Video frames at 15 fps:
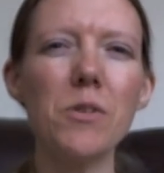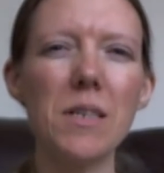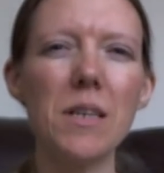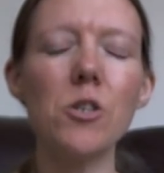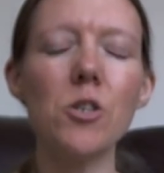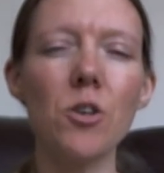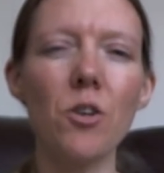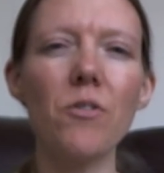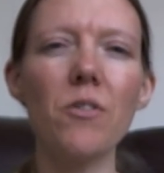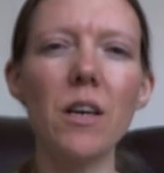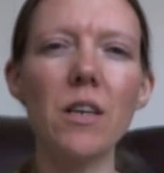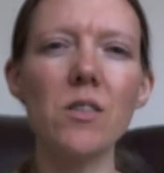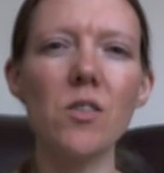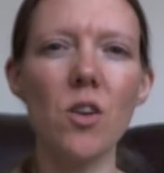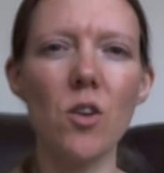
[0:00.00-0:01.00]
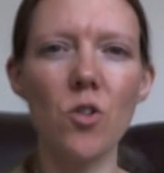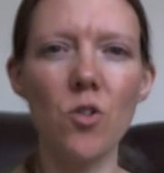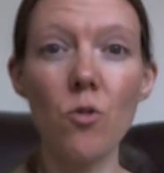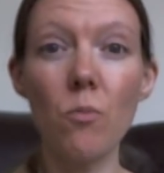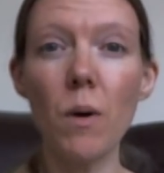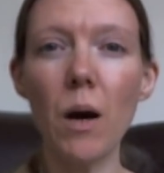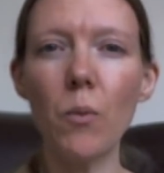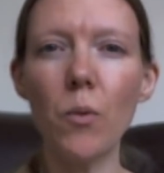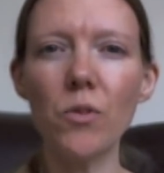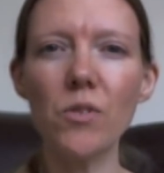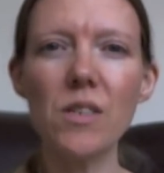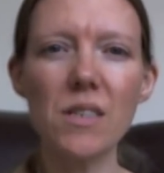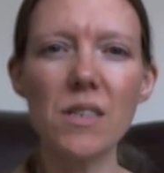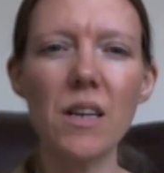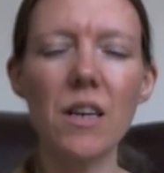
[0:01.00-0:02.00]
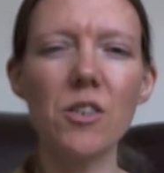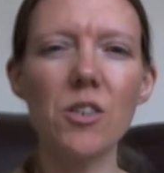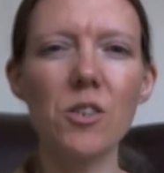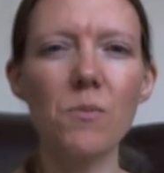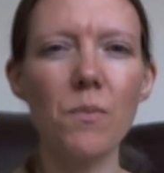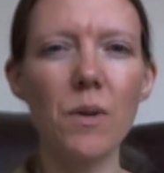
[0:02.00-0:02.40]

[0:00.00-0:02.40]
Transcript: stitching on things that you might want to stitch,